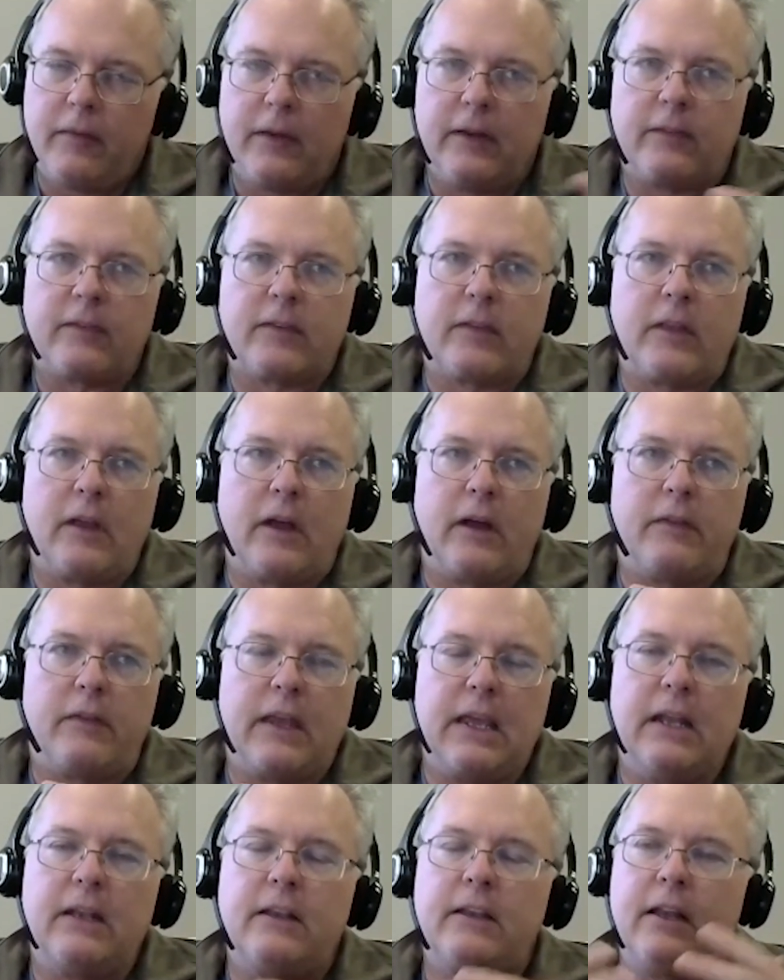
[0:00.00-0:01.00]
It's
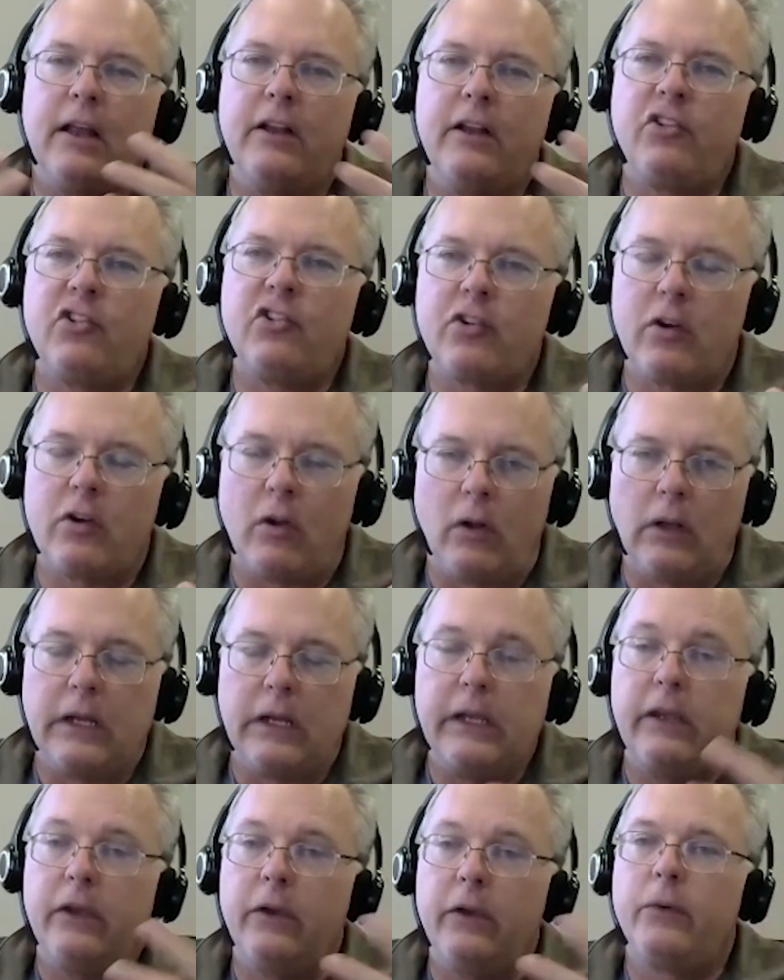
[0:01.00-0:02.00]
the intentional
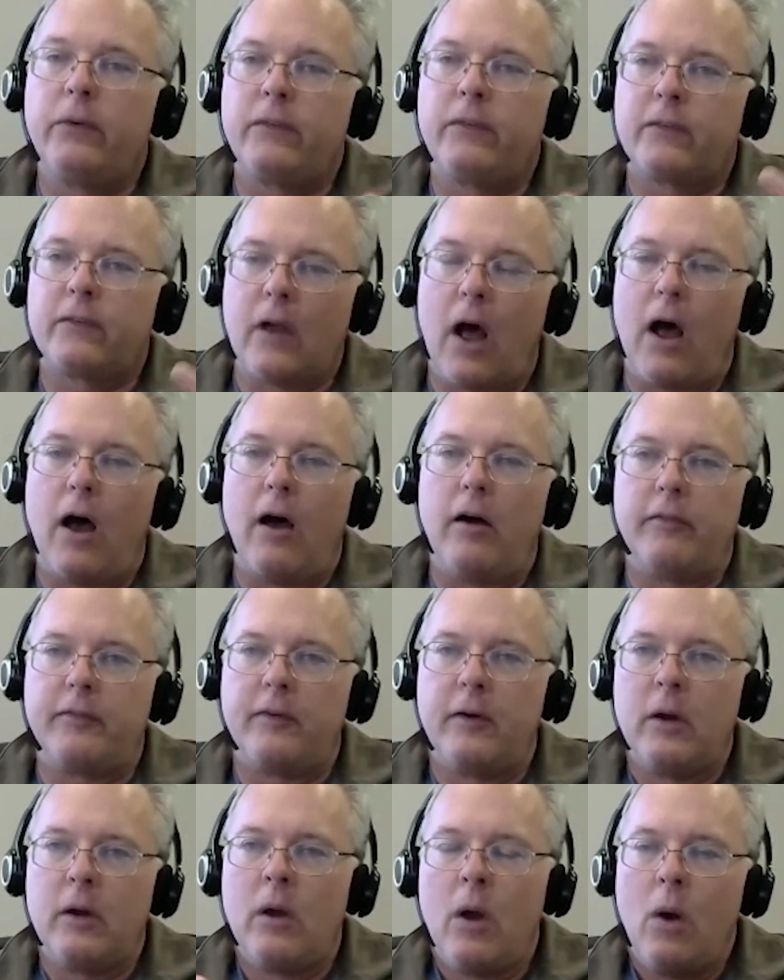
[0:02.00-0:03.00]
use of
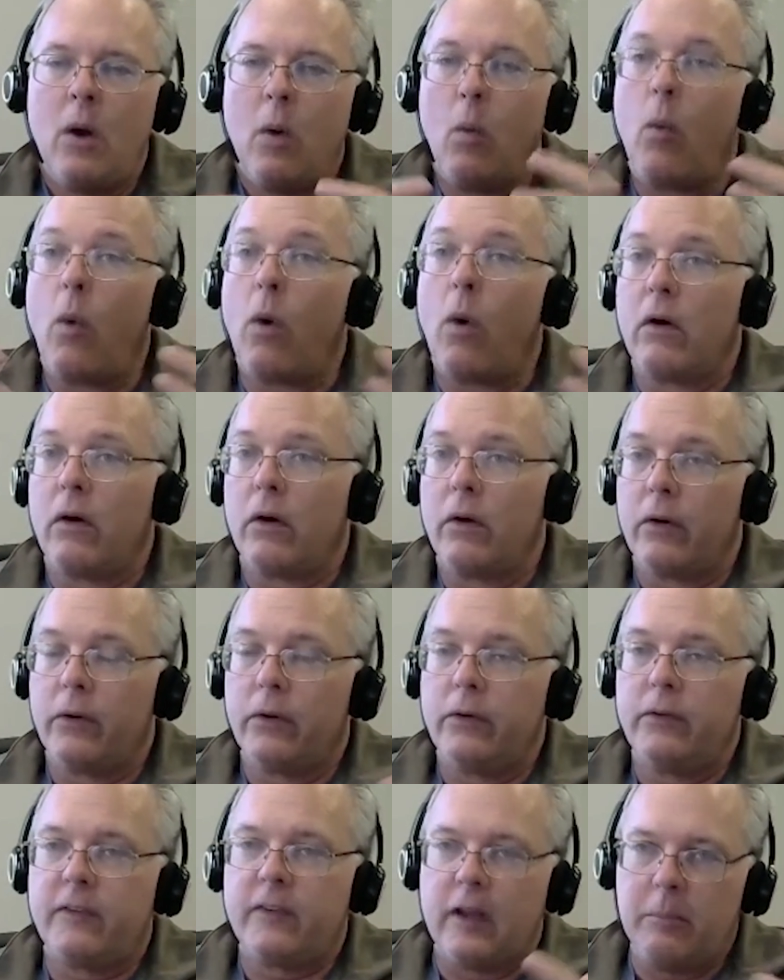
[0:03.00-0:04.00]

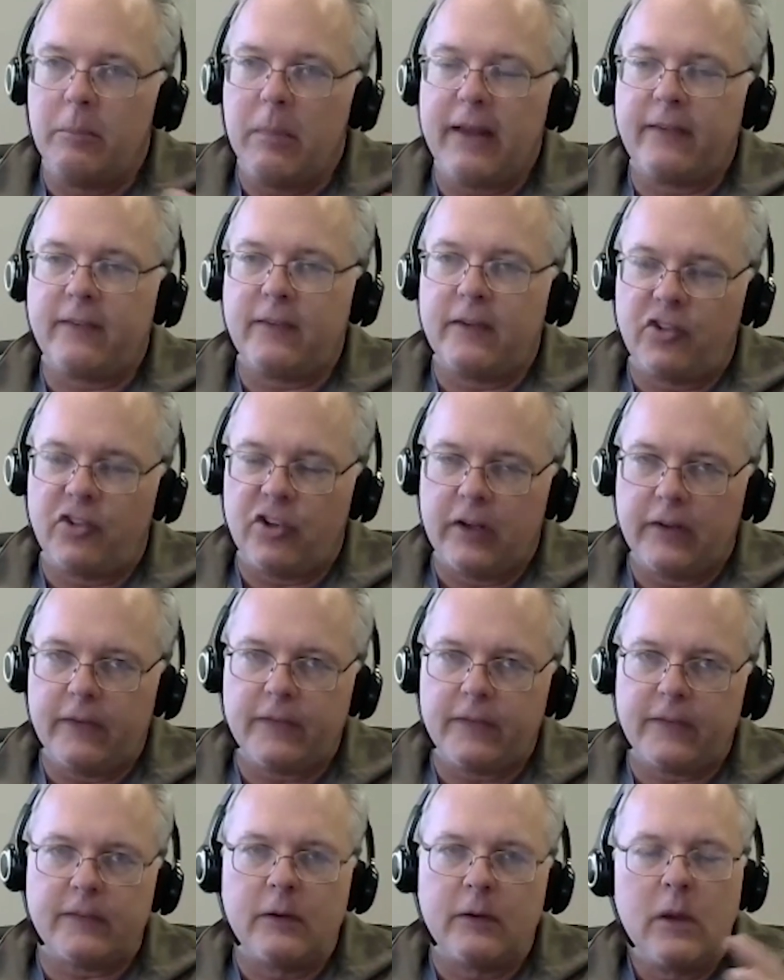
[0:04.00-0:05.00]
words and
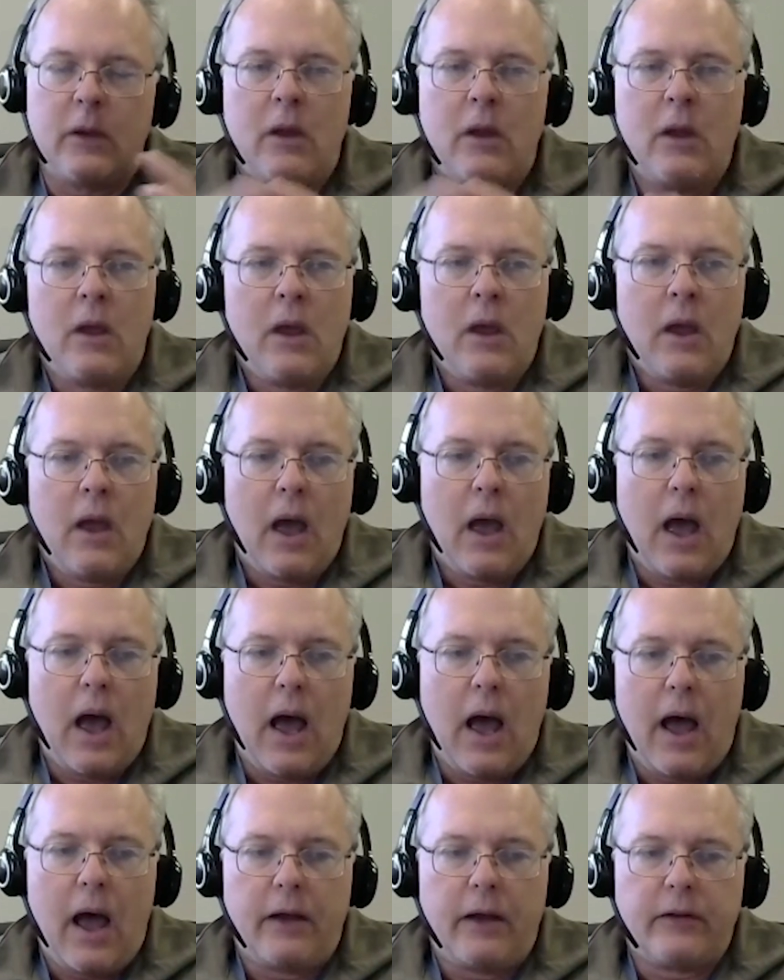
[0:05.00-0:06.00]
messages
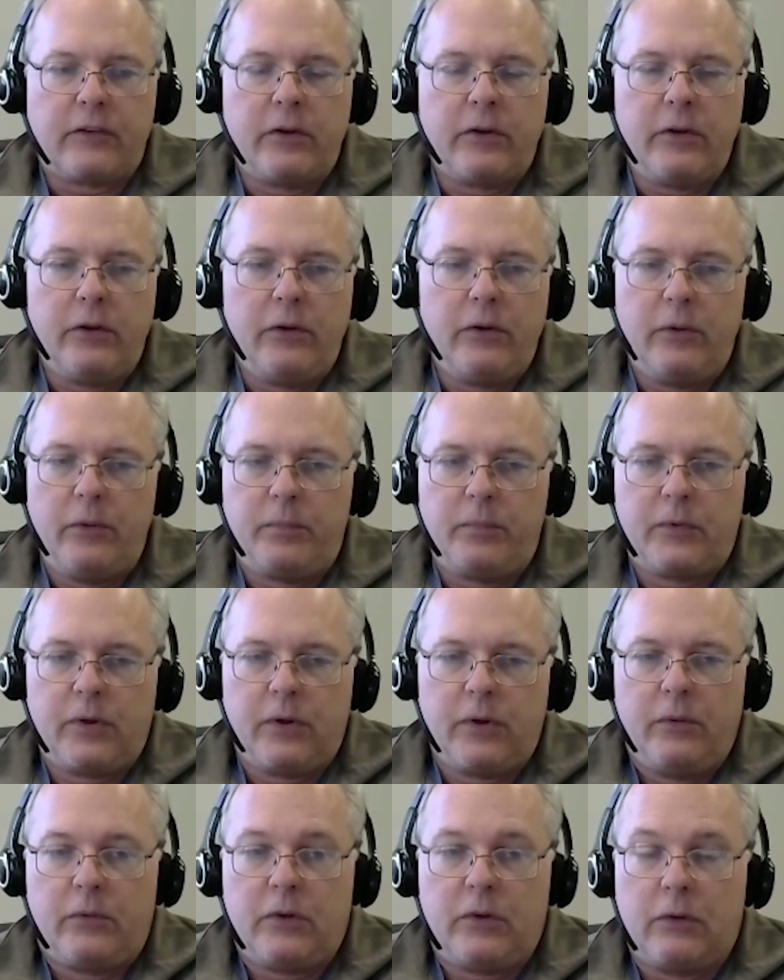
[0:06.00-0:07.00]
to
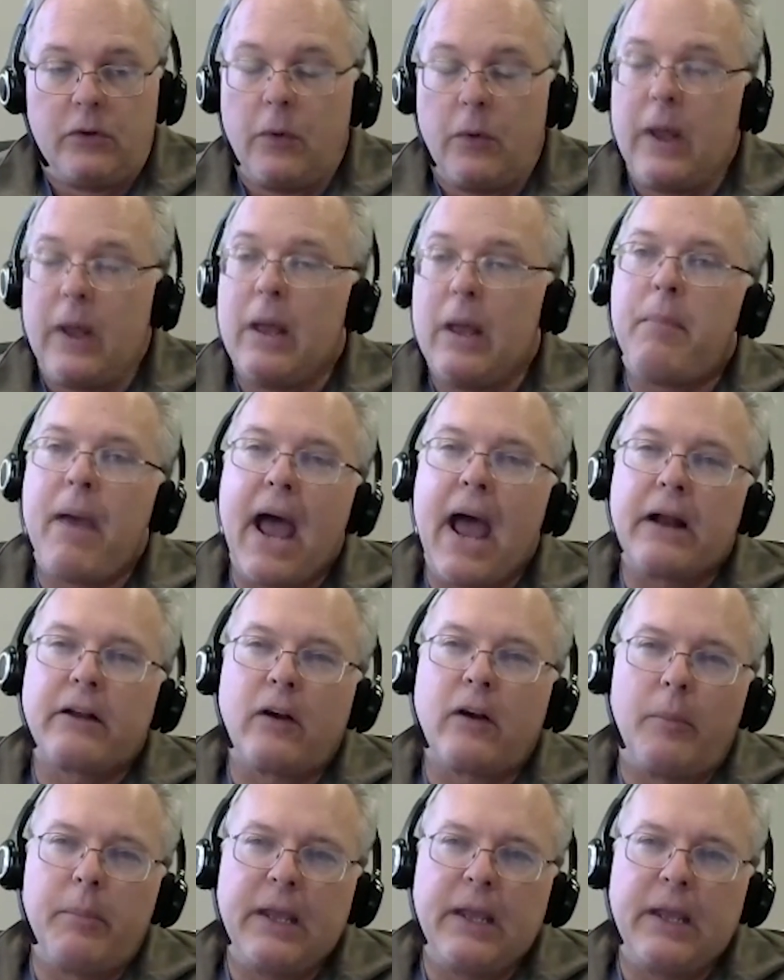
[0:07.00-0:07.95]
impact our